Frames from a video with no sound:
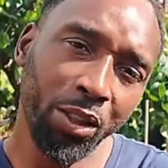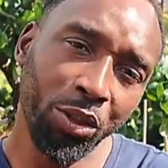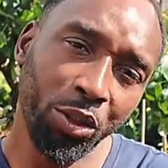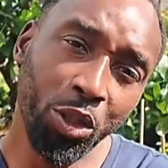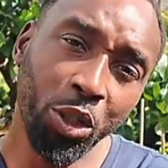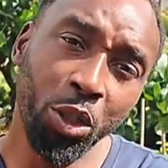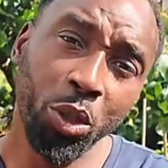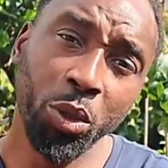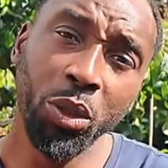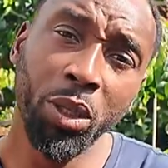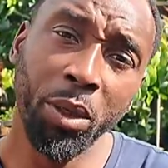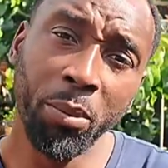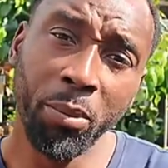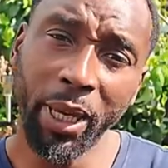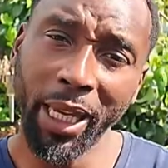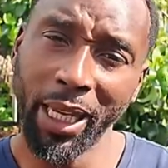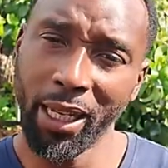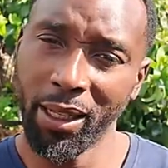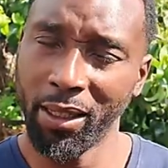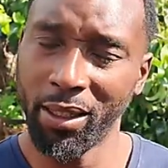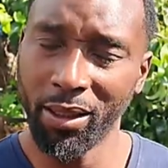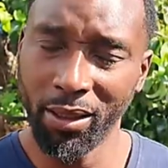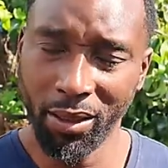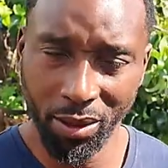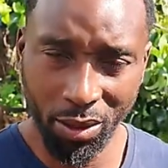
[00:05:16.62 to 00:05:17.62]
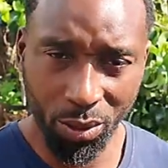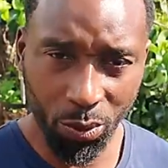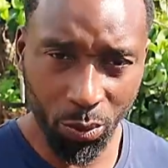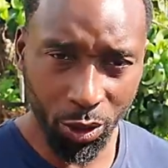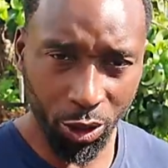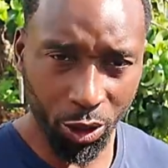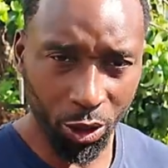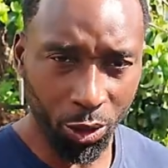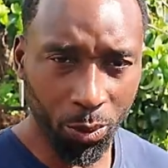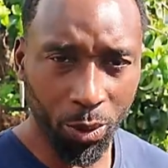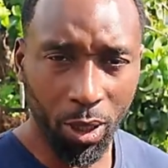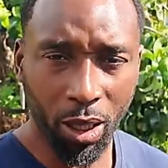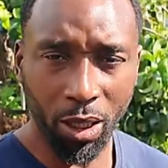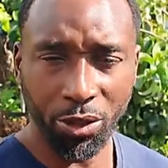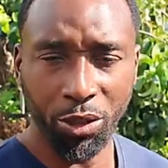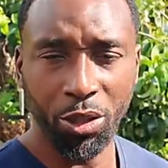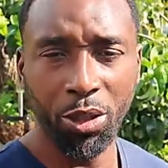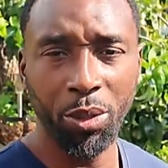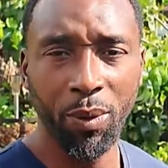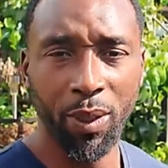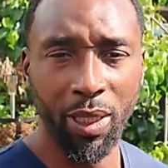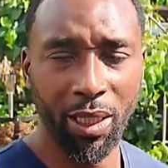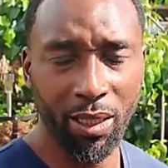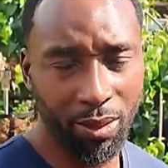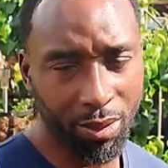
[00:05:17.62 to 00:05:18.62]
do the maintenance what you are
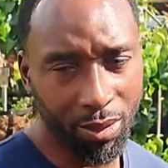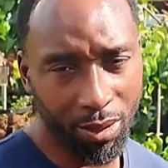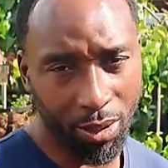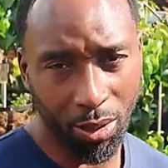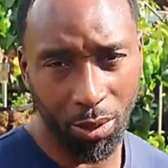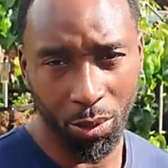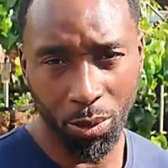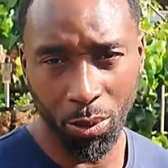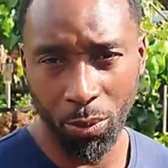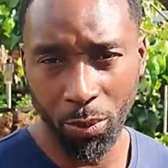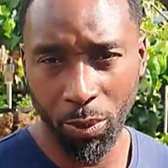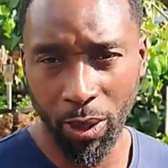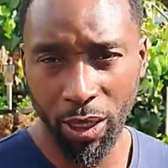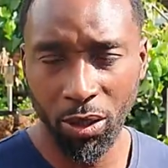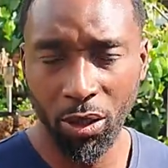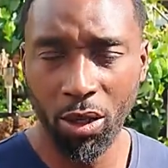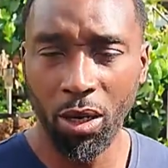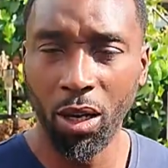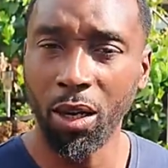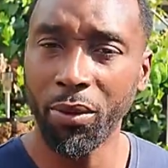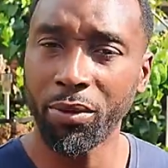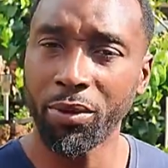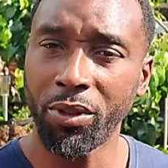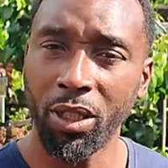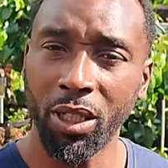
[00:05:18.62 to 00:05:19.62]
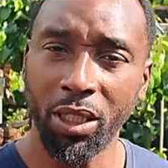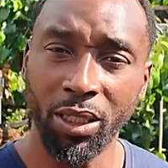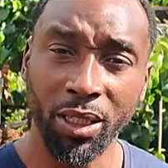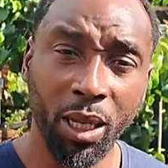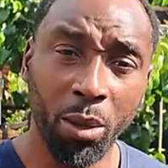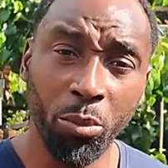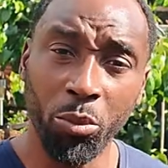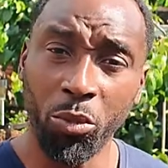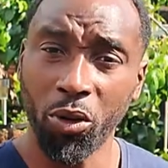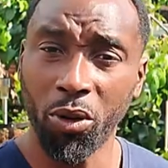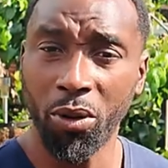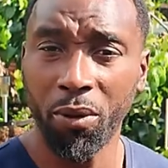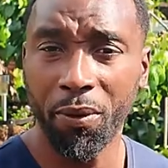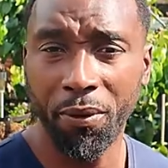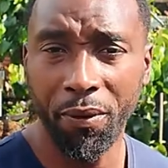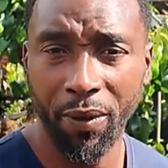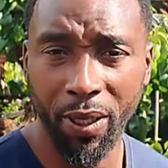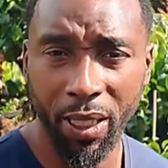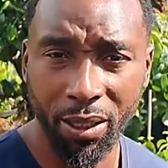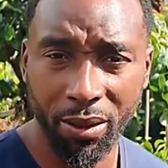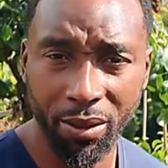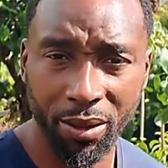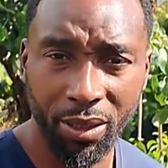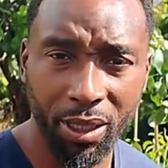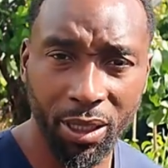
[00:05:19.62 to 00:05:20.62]
doing. So we look after a number of
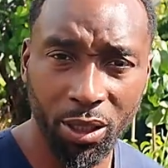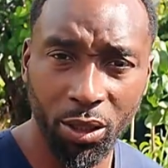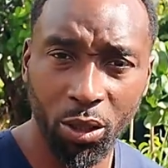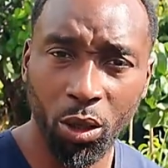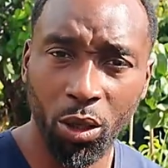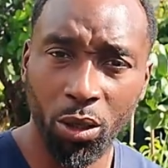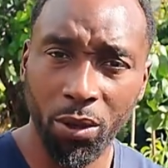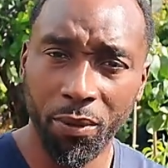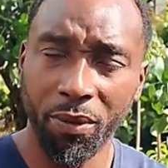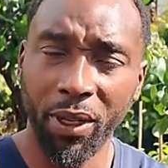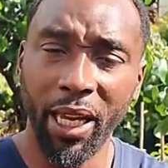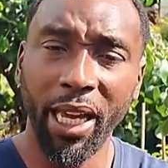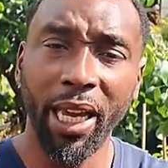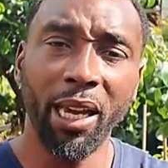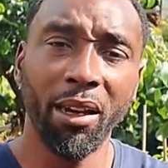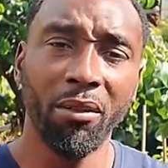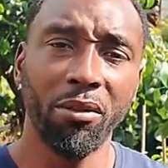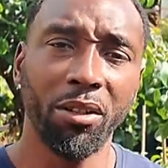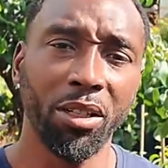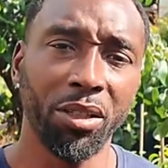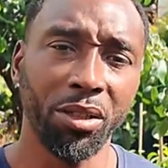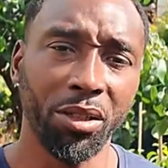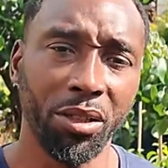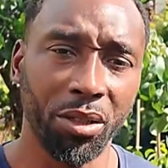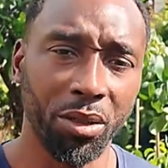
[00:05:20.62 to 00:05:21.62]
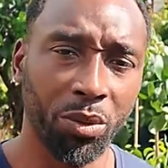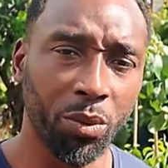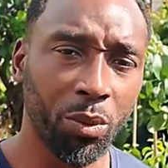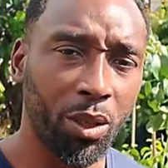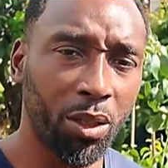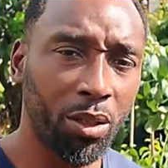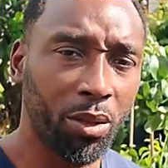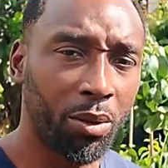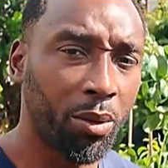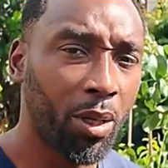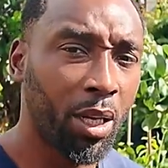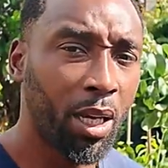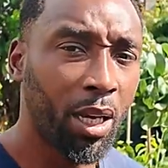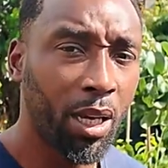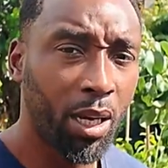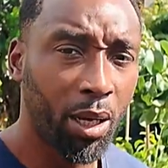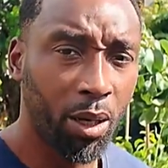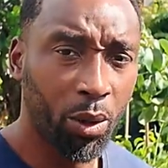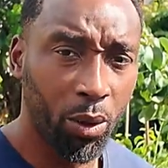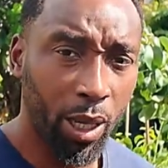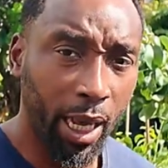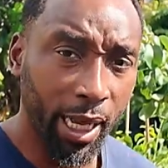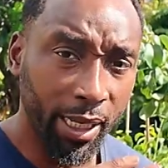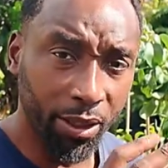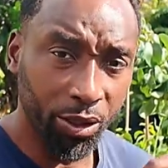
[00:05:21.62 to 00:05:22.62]
things and a lot of areas as well
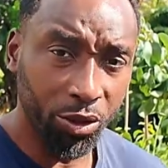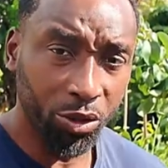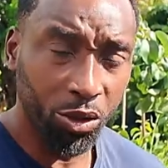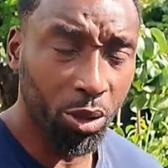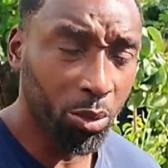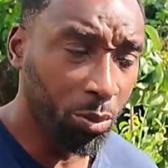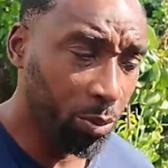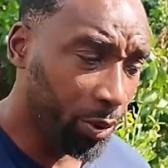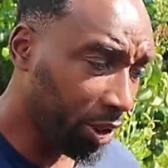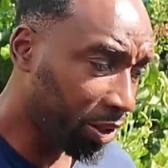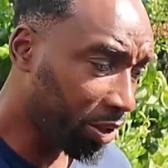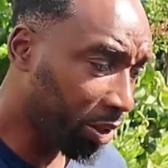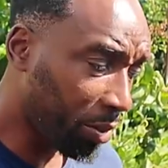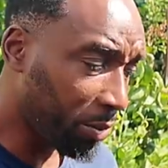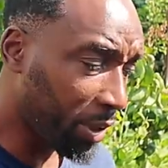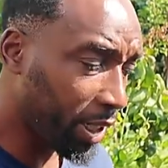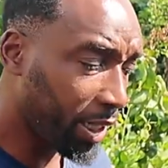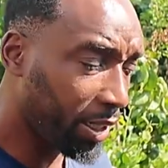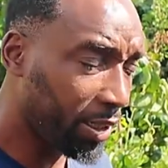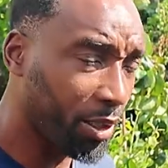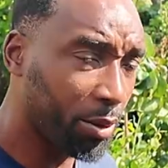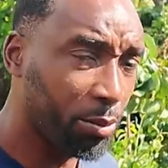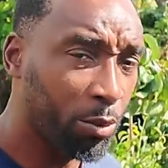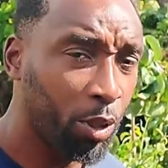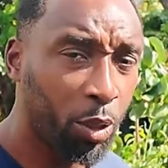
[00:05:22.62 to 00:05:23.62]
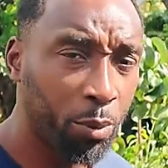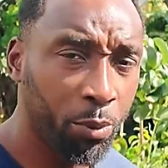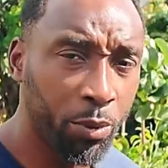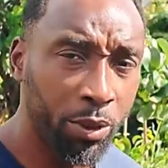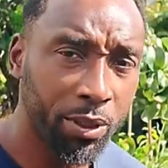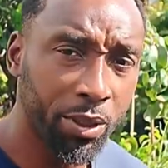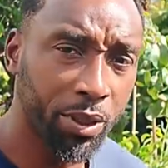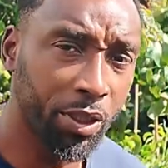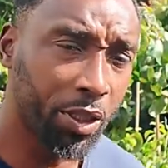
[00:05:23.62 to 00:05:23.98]
at the job which I'm at the moment.